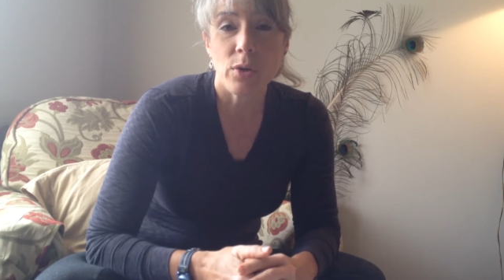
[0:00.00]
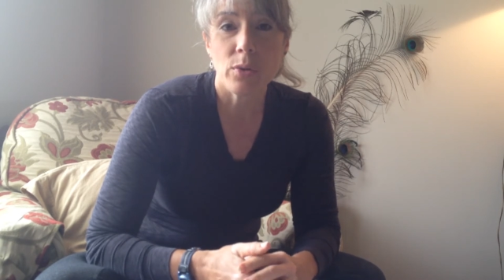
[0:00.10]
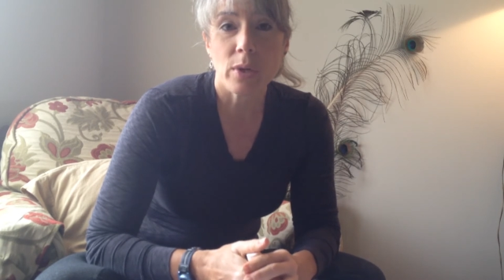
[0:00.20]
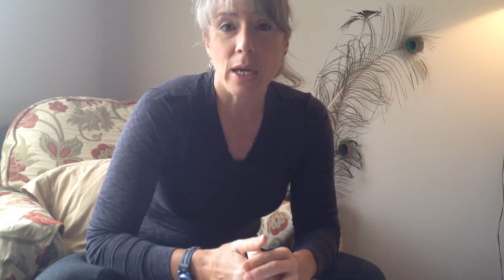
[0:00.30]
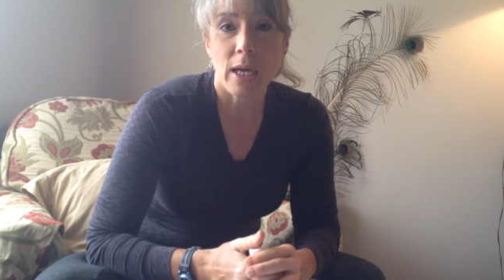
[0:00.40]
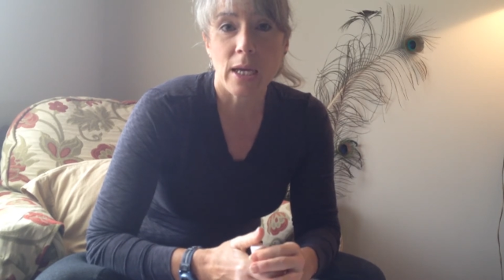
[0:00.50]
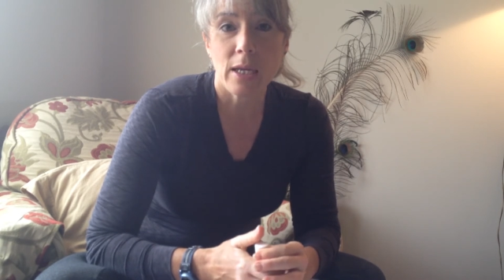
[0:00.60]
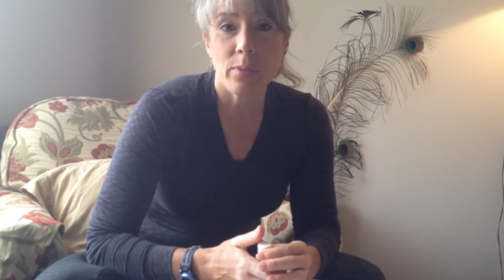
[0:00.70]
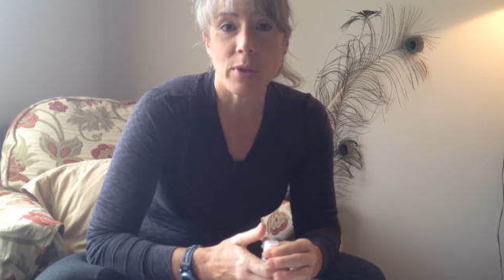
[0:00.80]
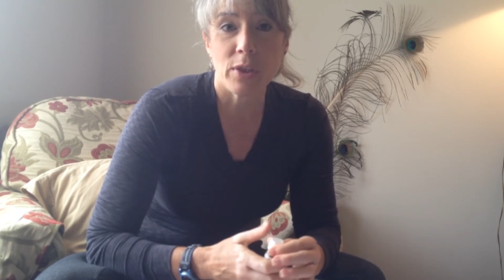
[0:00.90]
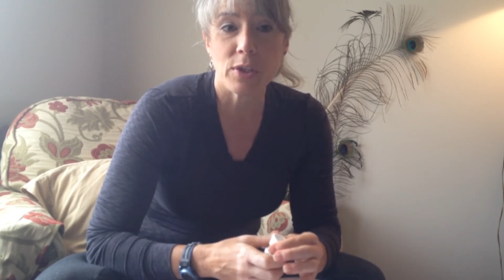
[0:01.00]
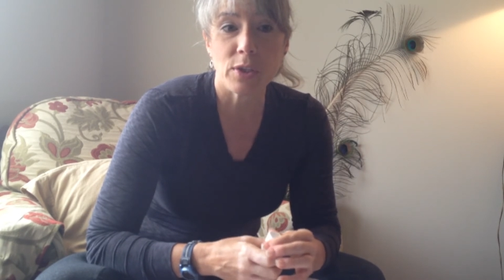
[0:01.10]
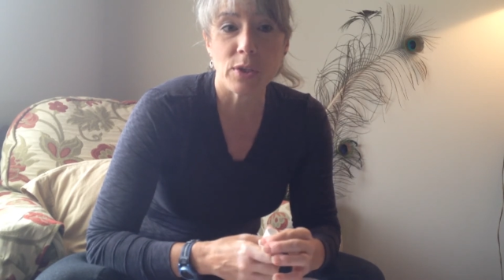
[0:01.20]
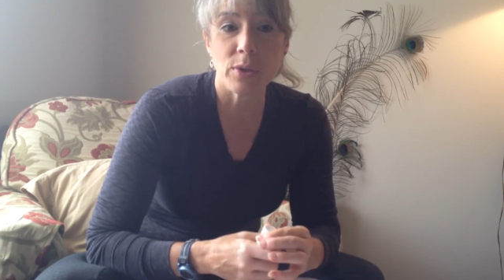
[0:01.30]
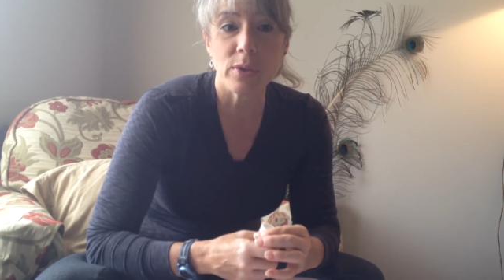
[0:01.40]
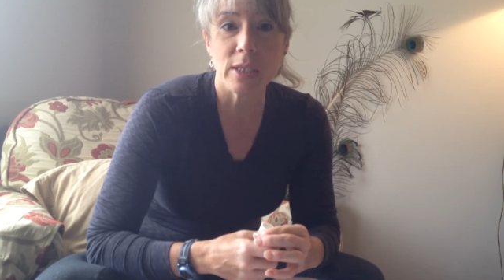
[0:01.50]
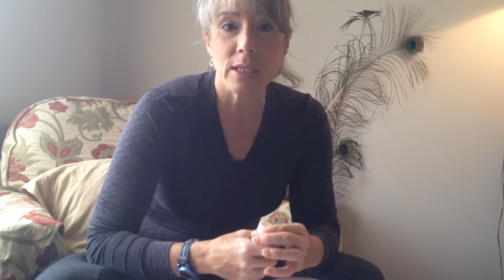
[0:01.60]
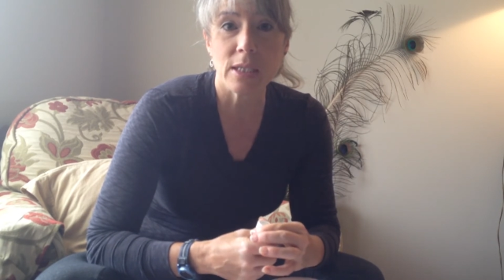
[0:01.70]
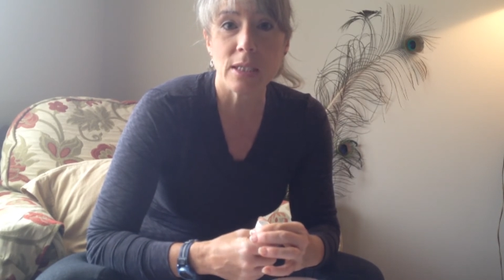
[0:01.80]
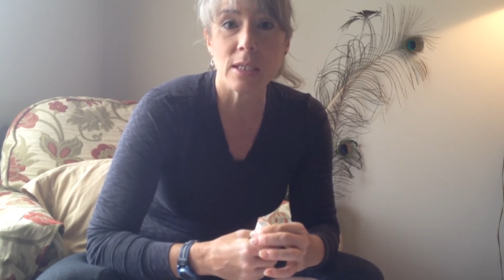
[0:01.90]
You can, with the
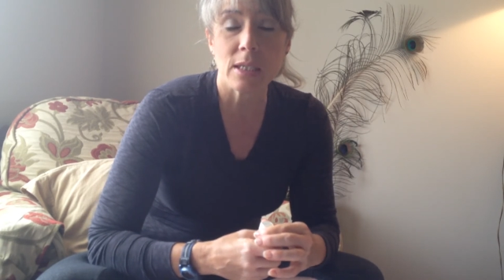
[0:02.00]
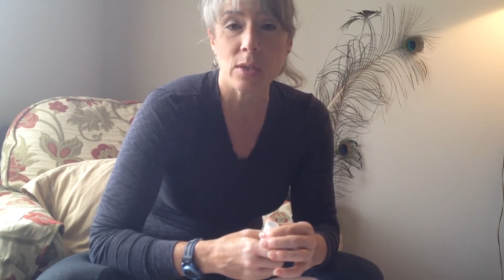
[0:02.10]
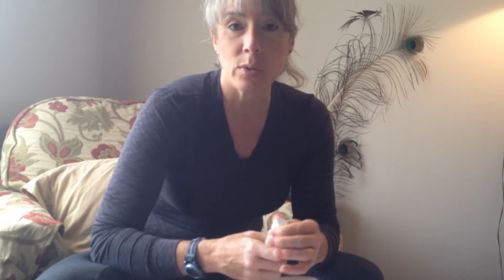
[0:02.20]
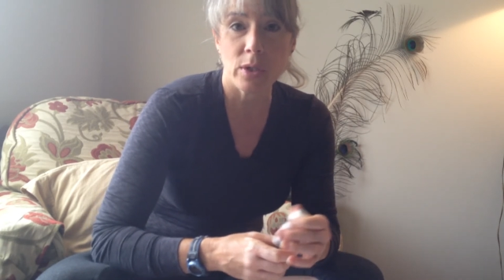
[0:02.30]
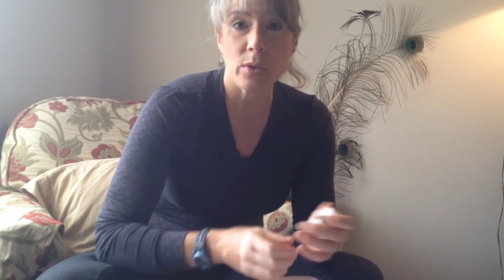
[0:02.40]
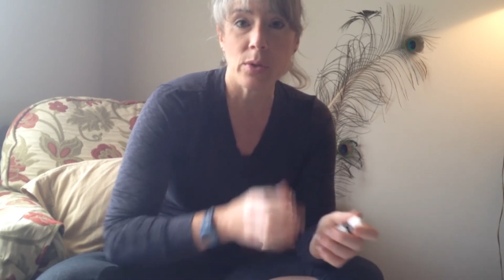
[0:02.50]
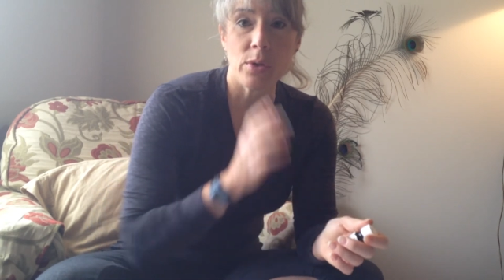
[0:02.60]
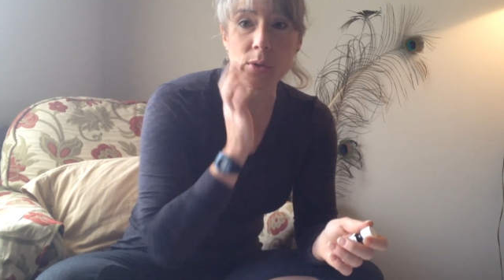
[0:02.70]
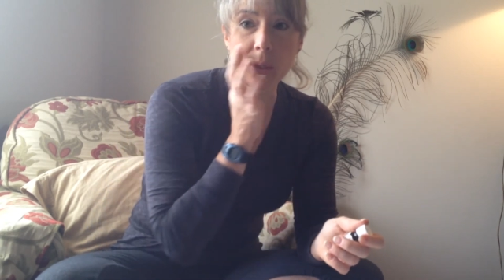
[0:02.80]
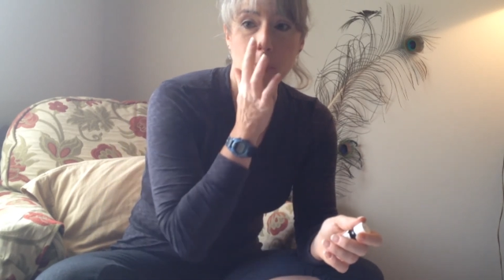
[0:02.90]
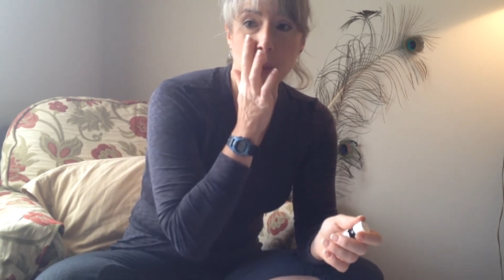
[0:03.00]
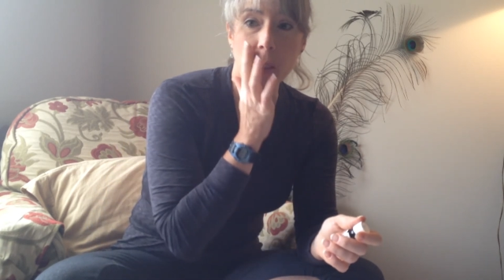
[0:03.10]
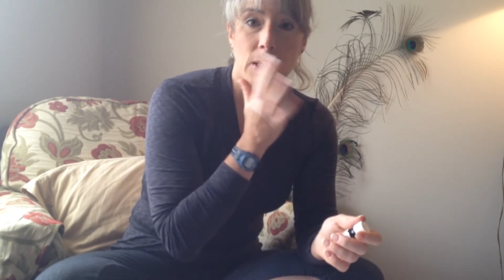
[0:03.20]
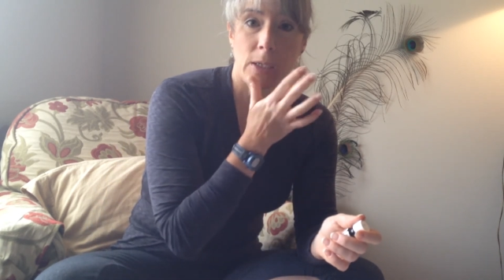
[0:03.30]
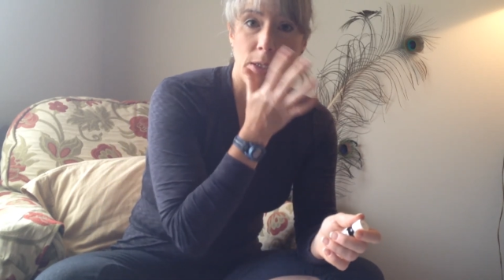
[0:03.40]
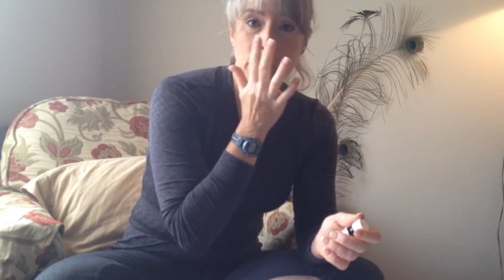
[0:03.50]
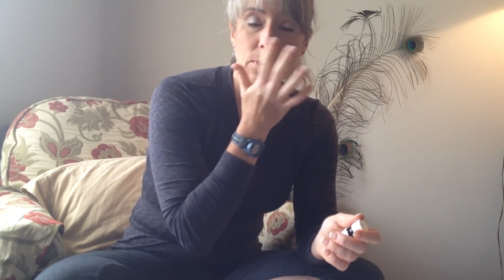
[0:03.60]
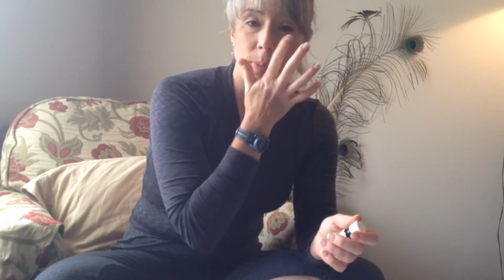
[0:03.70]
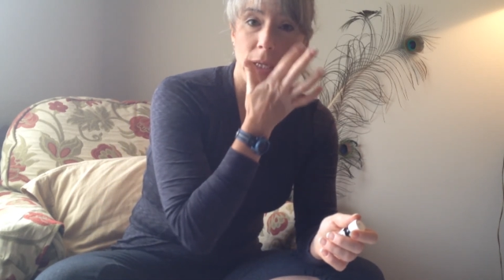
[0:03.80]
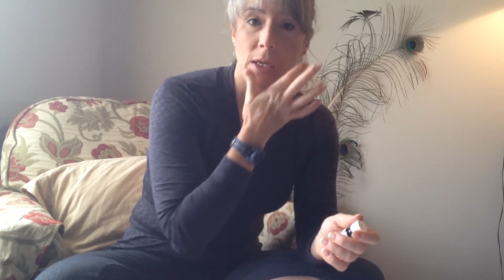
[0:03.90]
diluted oil, you can put a
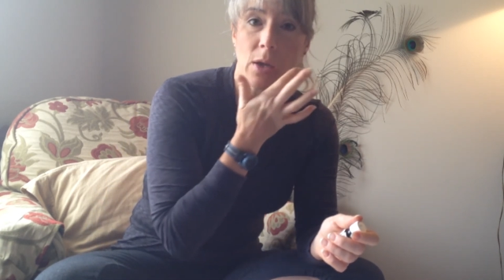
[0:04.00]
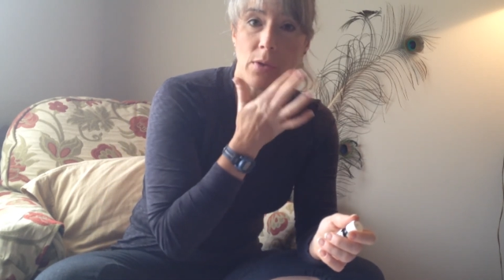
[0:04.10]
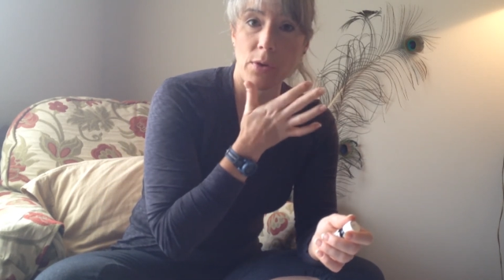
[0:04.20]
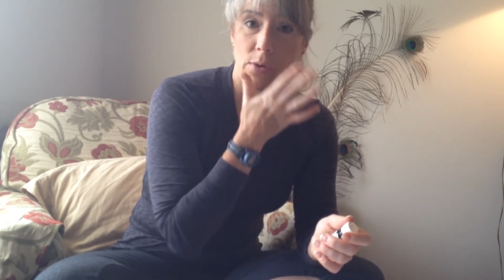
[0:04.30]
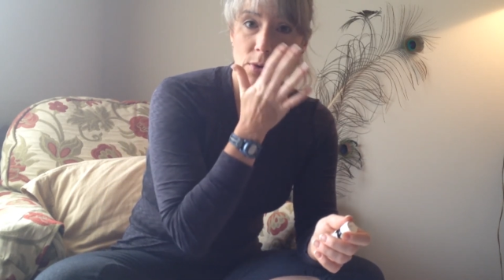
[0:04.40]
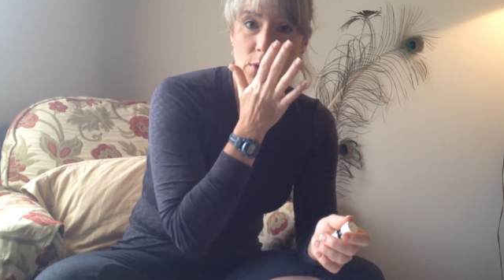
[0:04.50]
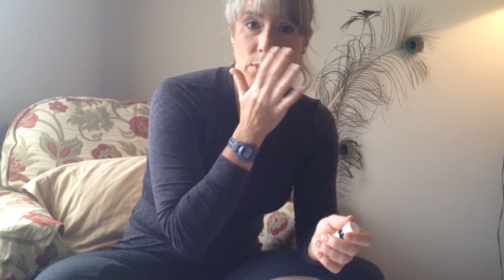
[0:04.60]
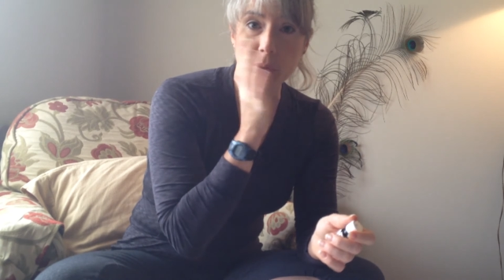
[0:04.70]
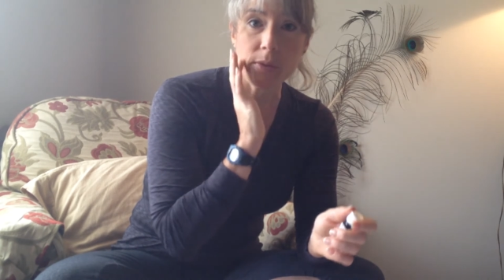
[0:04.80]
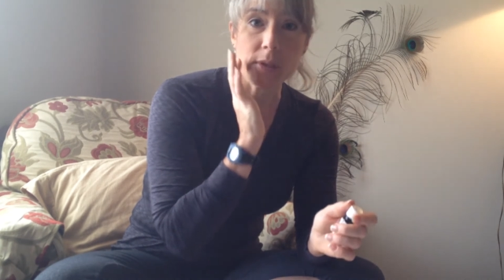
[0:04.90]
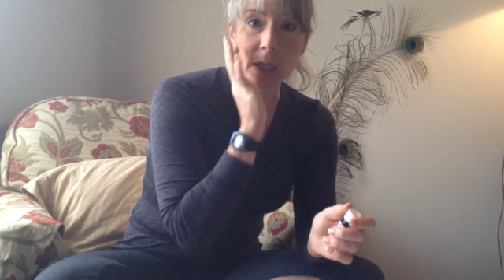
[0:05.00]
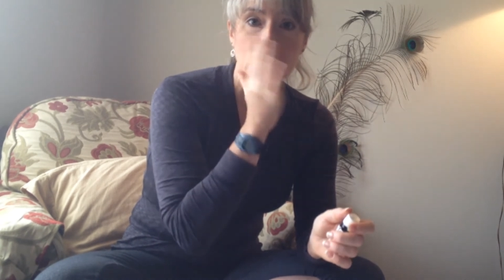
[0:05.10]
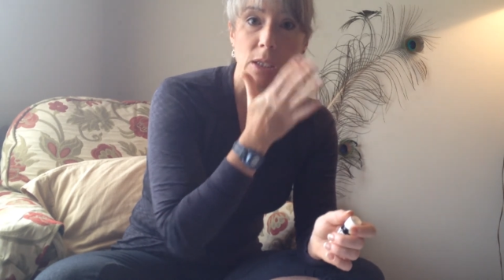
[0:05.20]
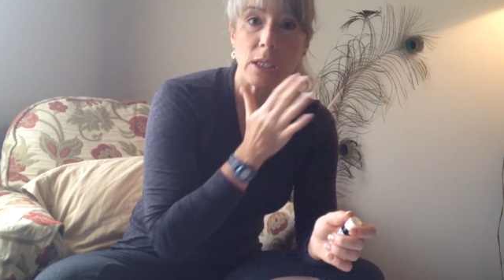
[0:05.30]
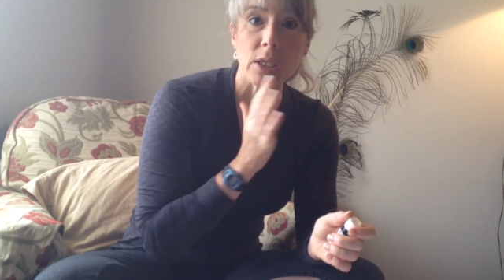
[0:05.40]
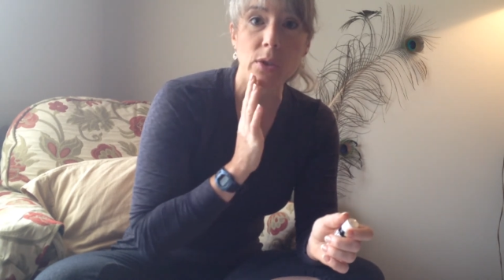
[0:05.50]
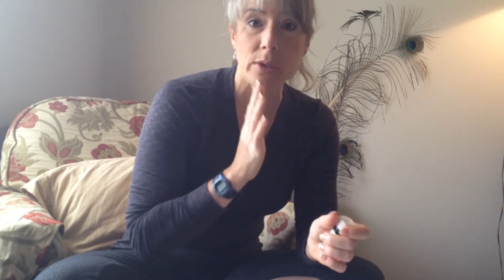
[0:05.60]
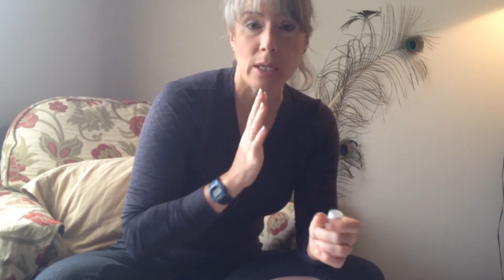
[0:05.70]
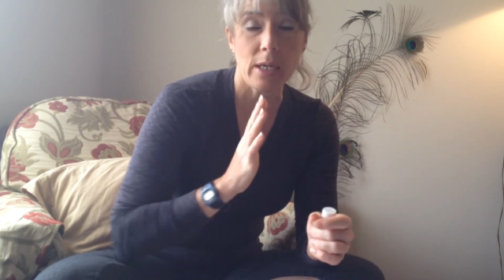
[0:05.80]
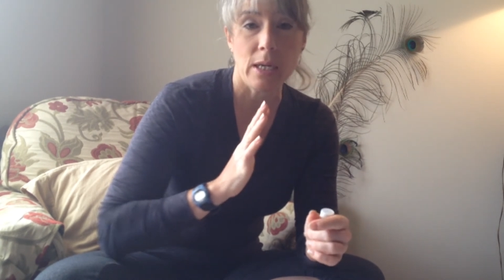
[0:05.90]
little bit on their nose, a
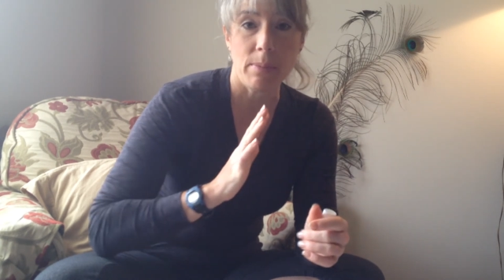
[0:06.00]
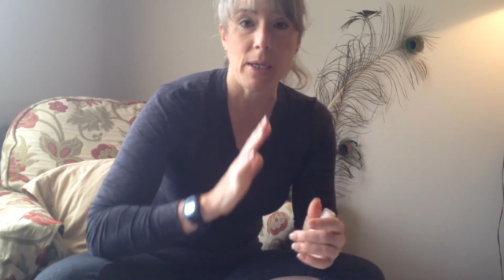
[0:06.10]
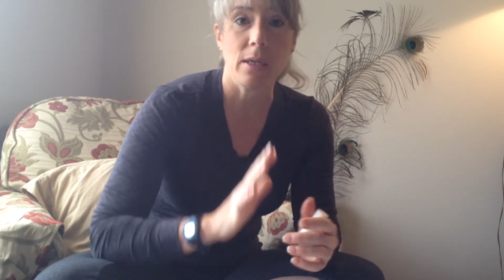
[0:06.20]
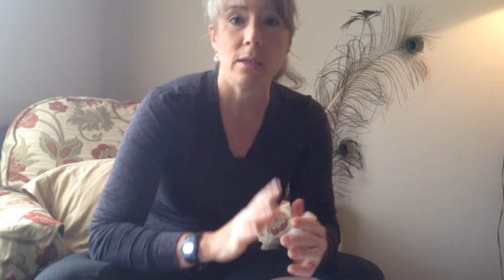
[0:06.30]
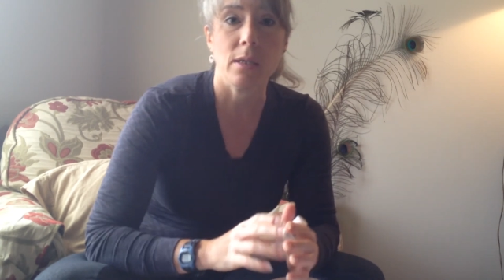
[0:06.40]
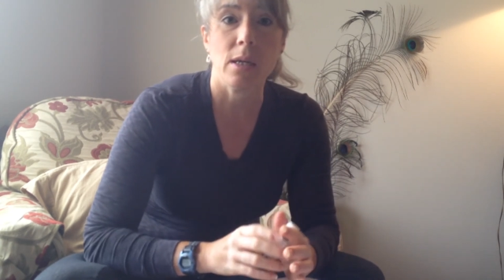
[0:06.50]
little tiny bit,